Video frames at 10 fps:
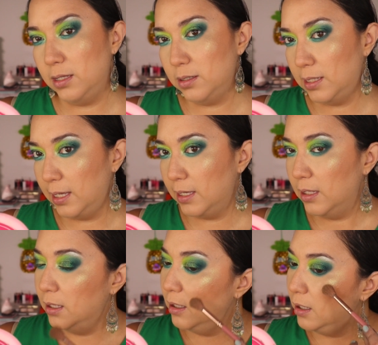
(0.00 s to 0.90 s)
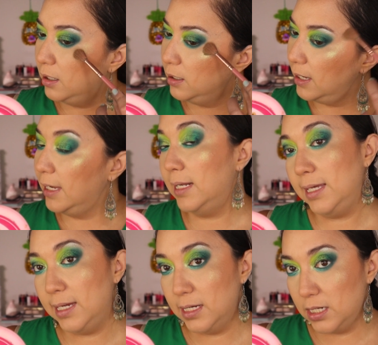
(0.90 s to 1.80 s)
I look like an
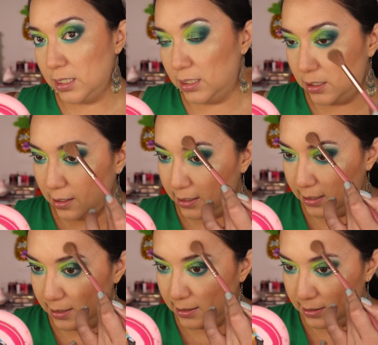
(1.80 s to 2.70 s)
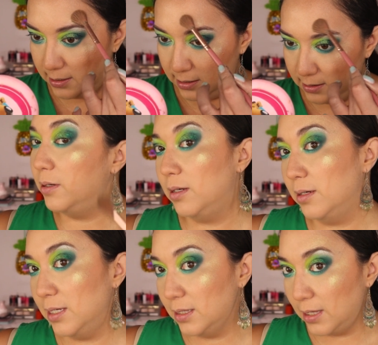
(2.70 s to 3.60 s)
alien goddess. But
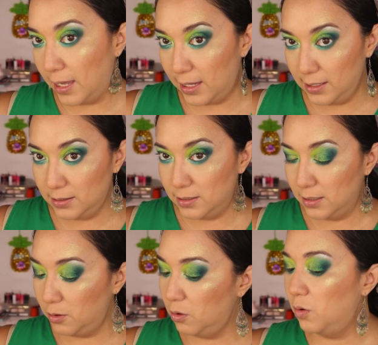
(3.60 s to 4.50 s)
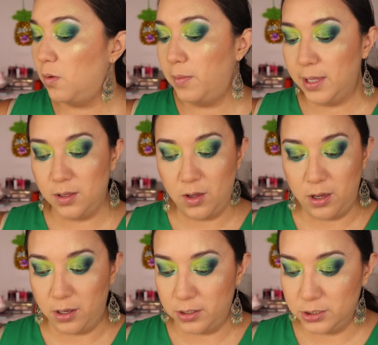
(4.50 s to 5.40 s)
look at that. Oh my
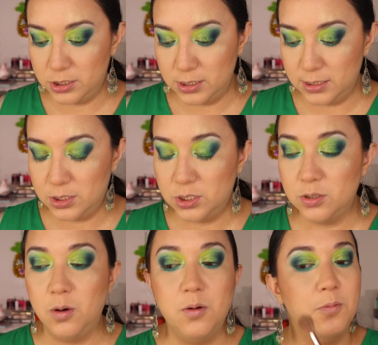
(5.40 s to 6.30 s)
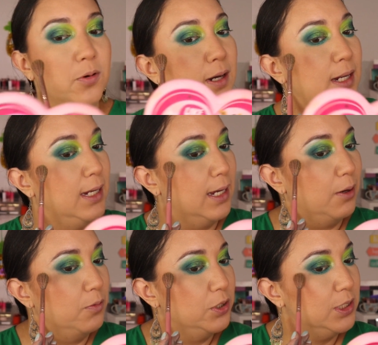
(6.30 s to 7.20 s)
gosh. It's so pretty. I
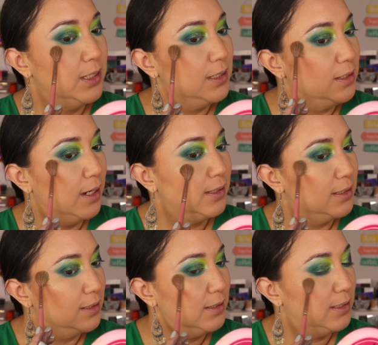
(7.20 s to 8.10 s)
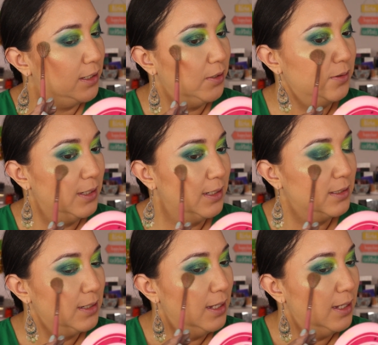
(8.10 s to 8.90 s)
wish I did not discontinue this.